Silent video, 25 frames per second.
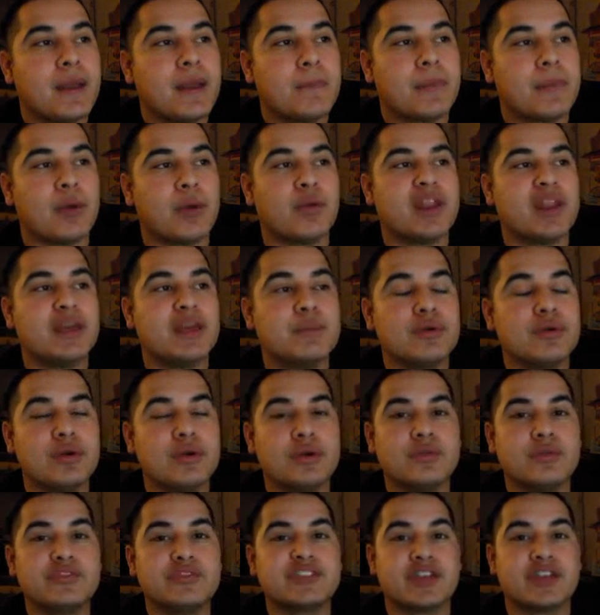But when he
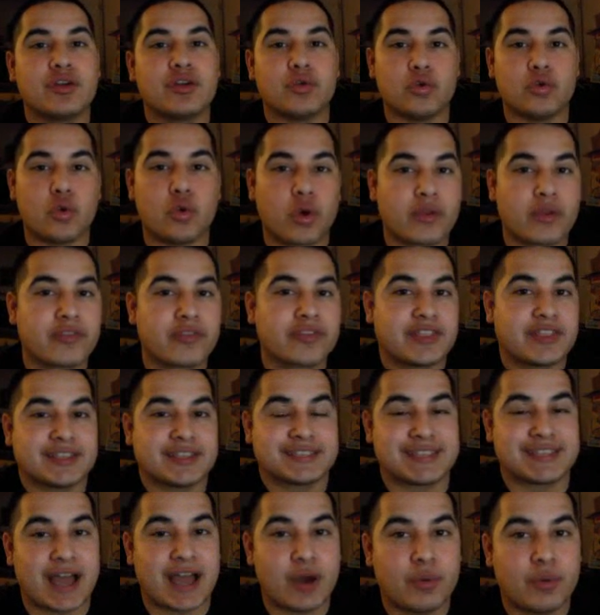moves north to
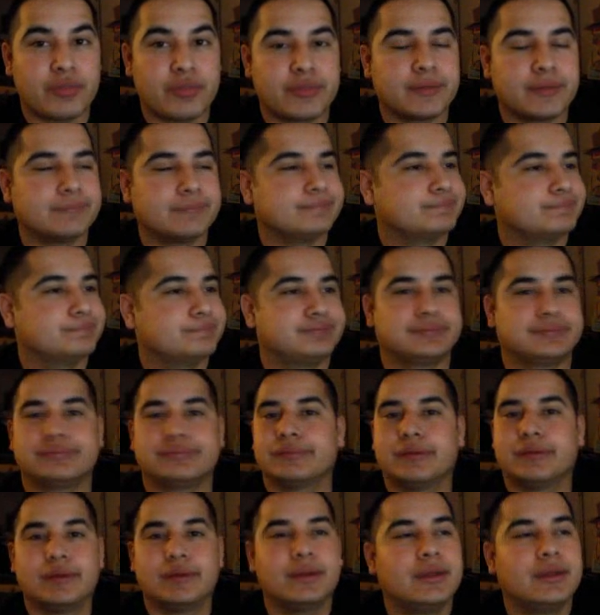south,
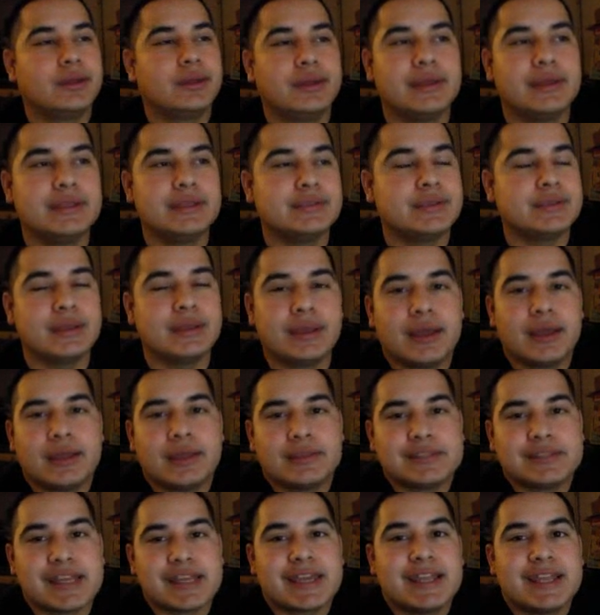
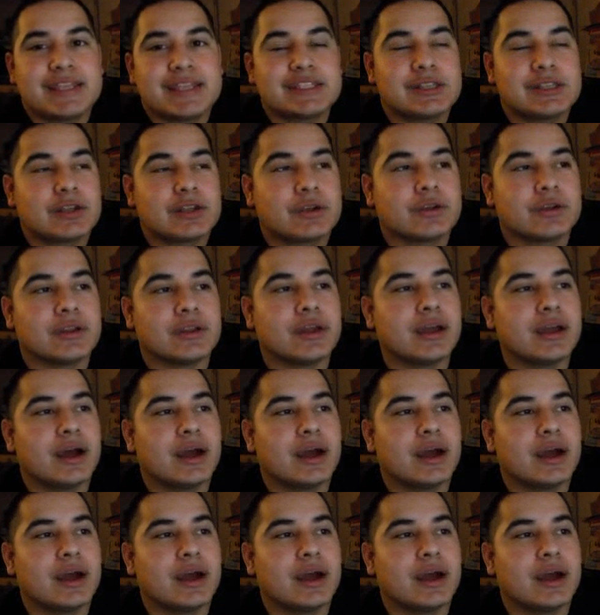it's like he doesn't learn.